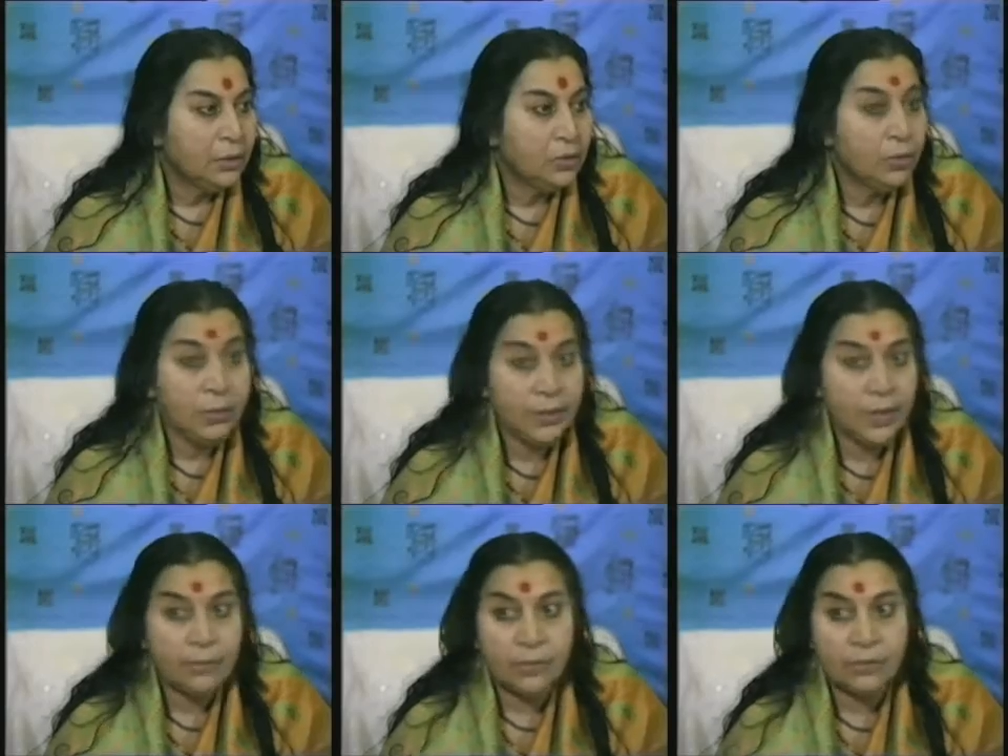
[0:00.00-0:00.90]
So many
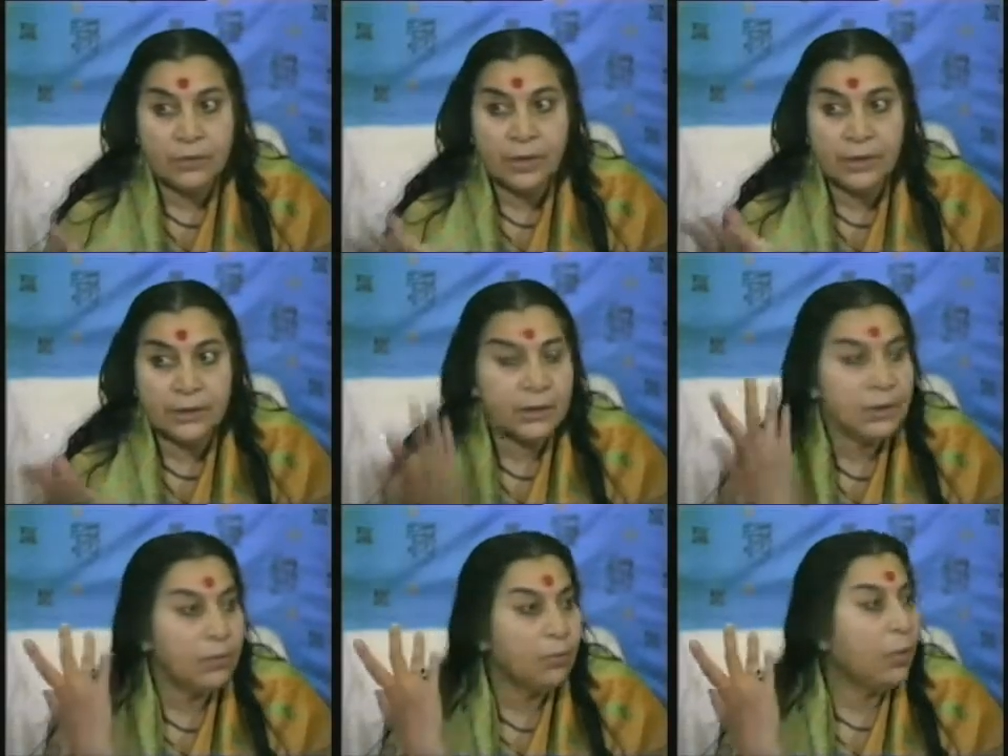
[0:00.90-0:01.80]
times I have seen, I
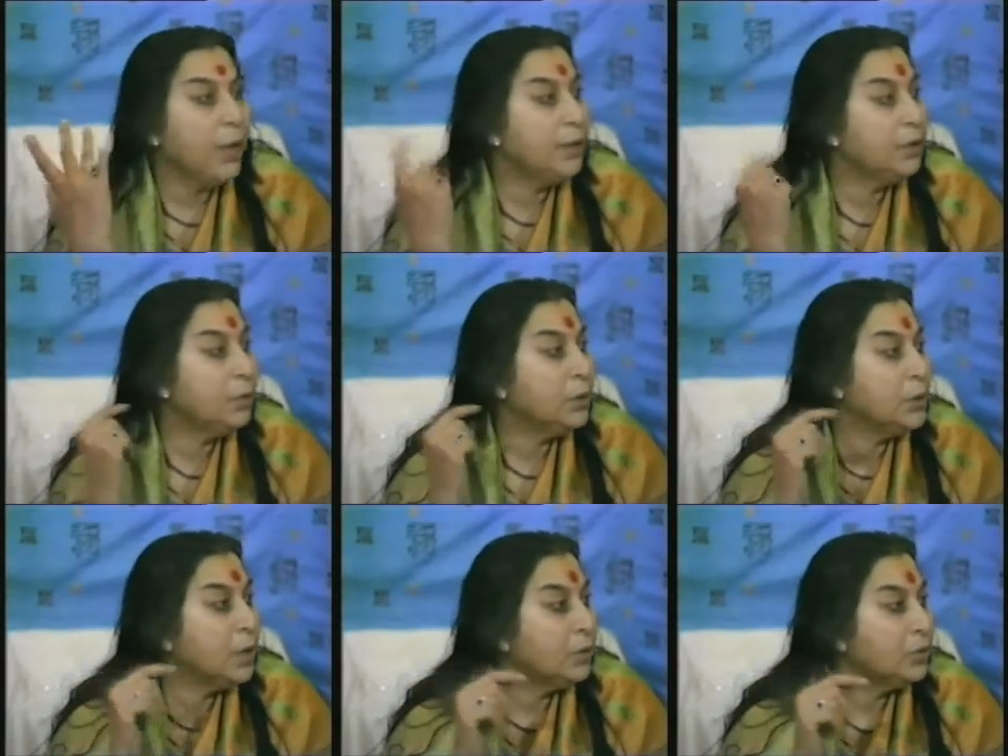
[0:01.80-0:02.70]
just keep quiet, it
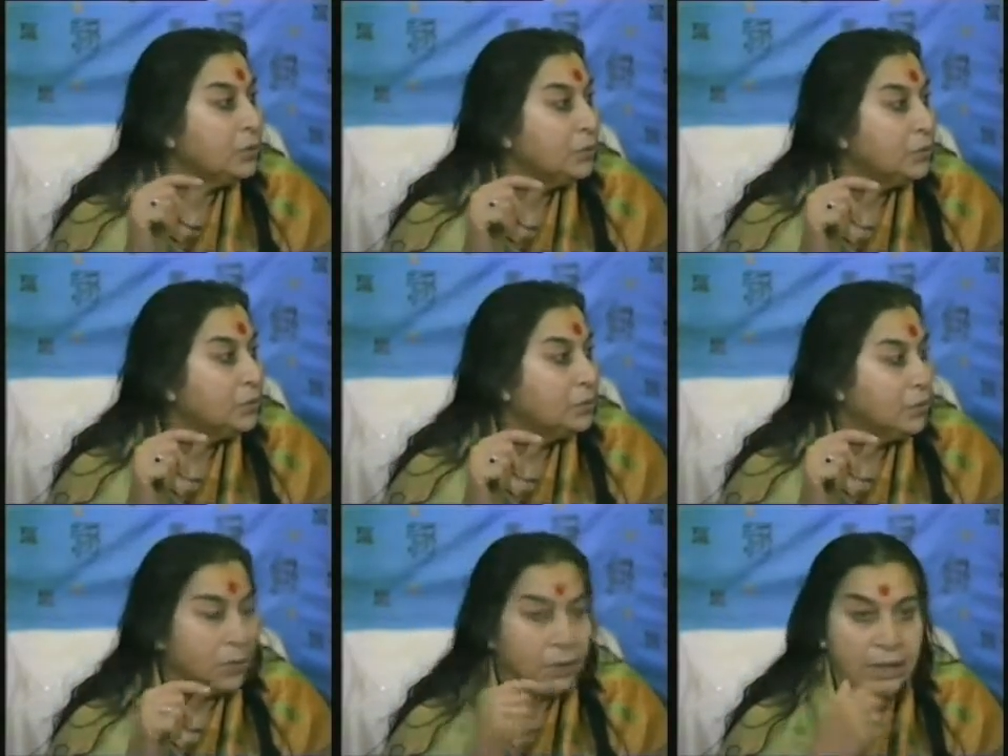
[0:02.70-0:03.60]
works out.
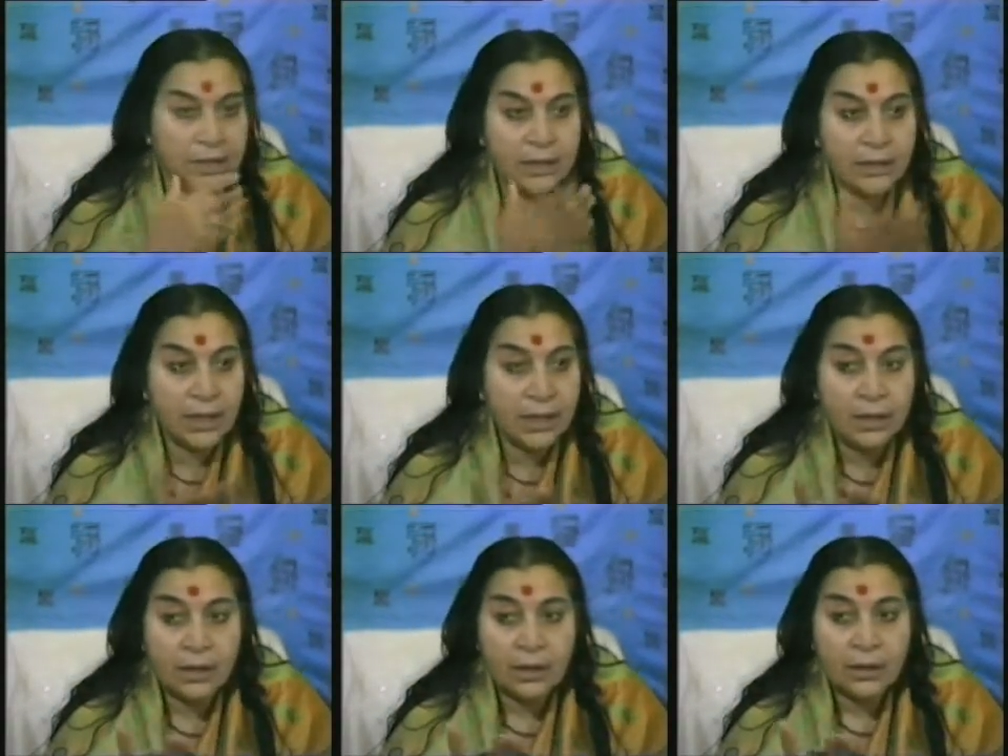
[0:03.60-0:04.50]
Not necessary
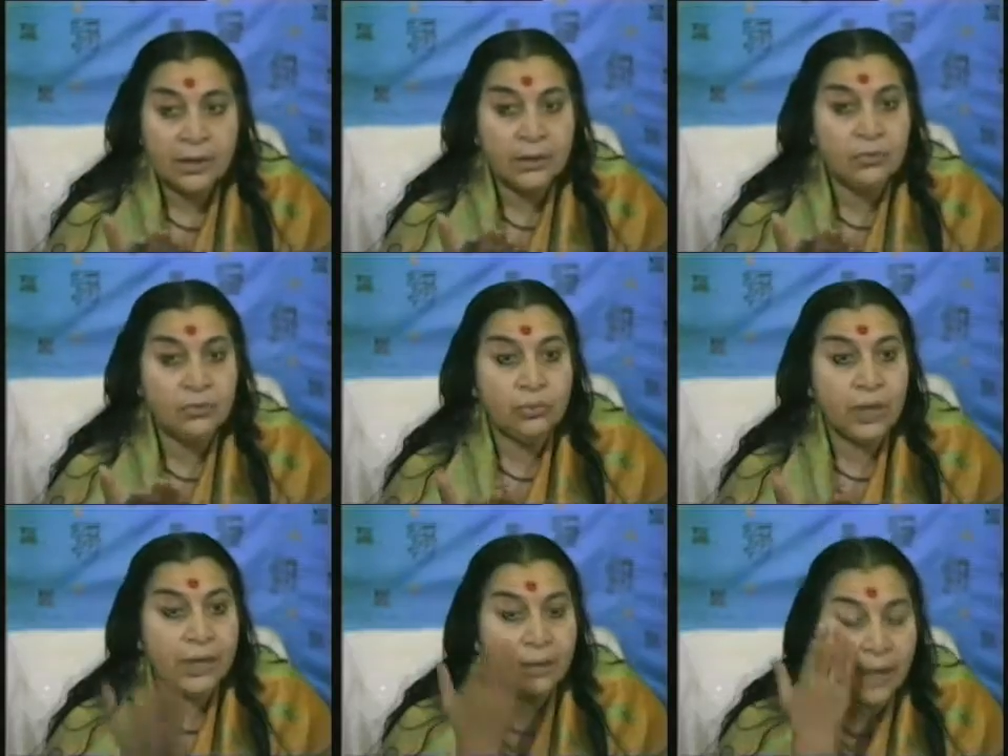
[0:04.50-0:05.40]
that you should
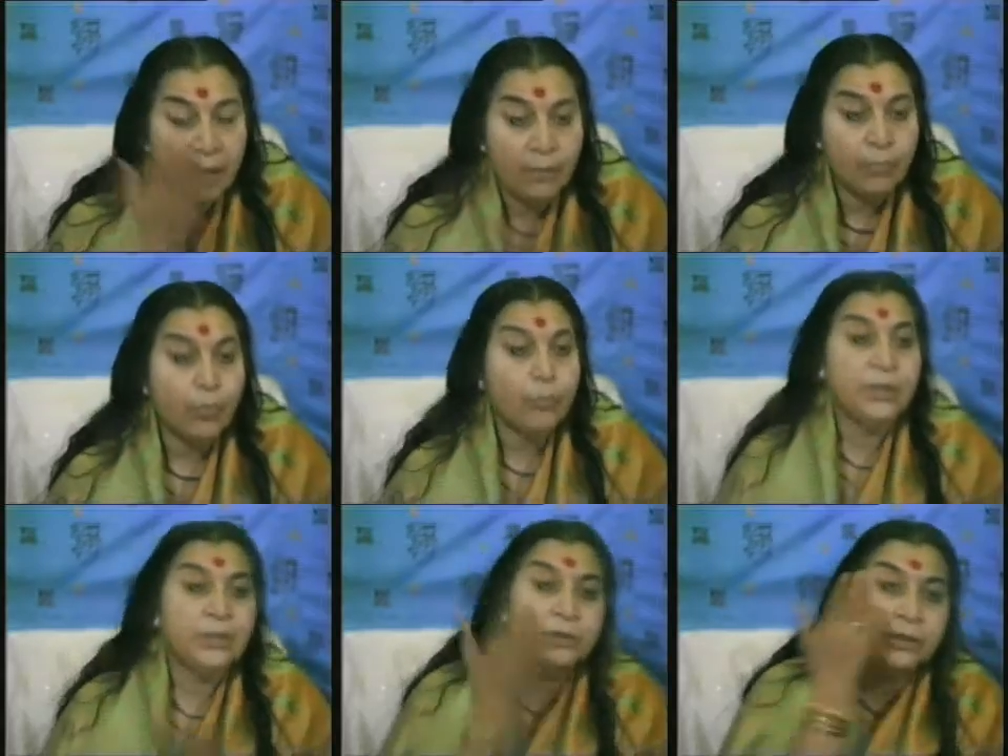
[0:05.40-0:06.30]
at that
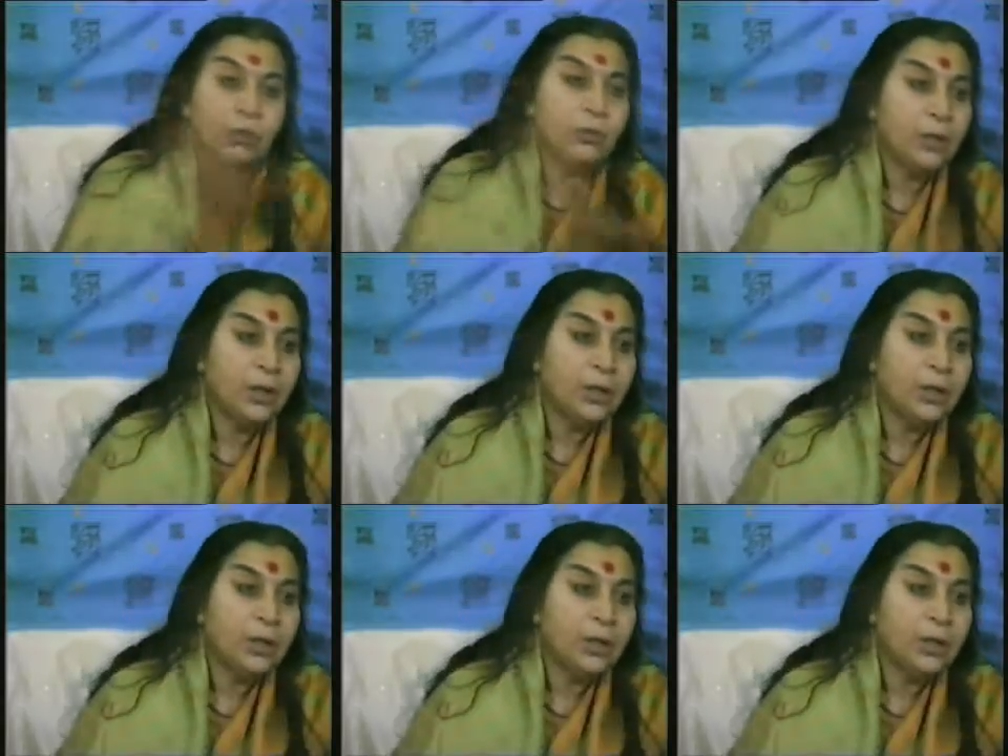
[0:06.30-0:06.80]
moment shout.